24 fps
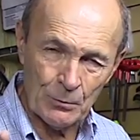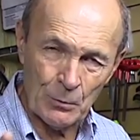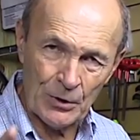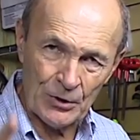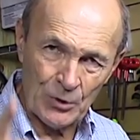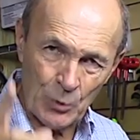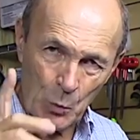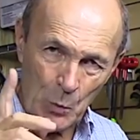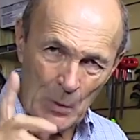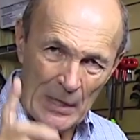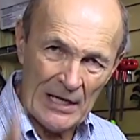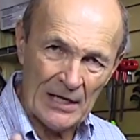
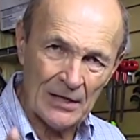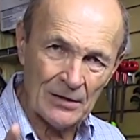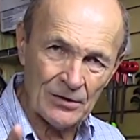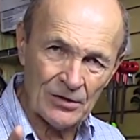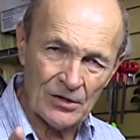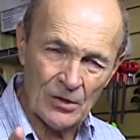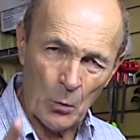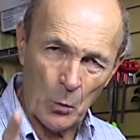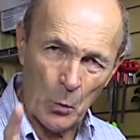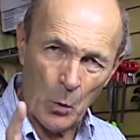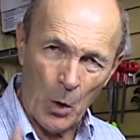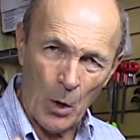which weakens
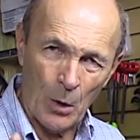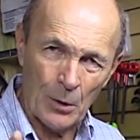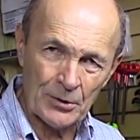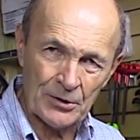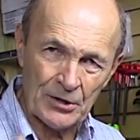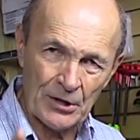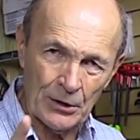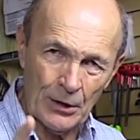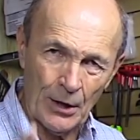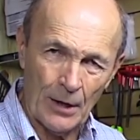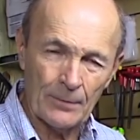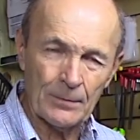the walls
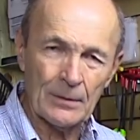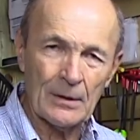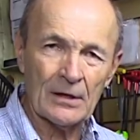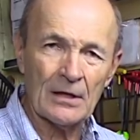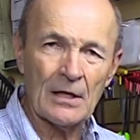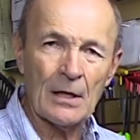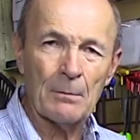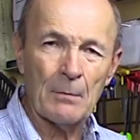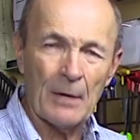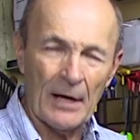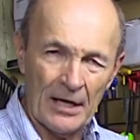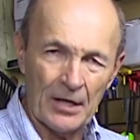enough that
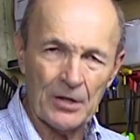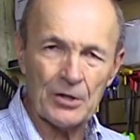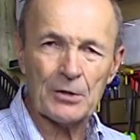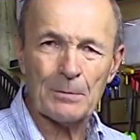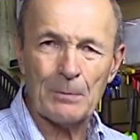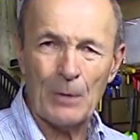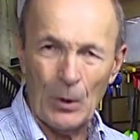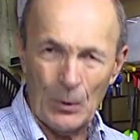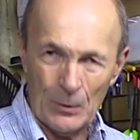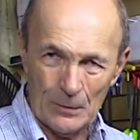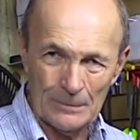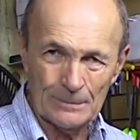they might
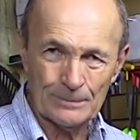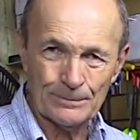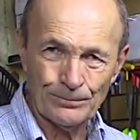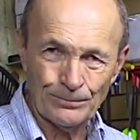explode.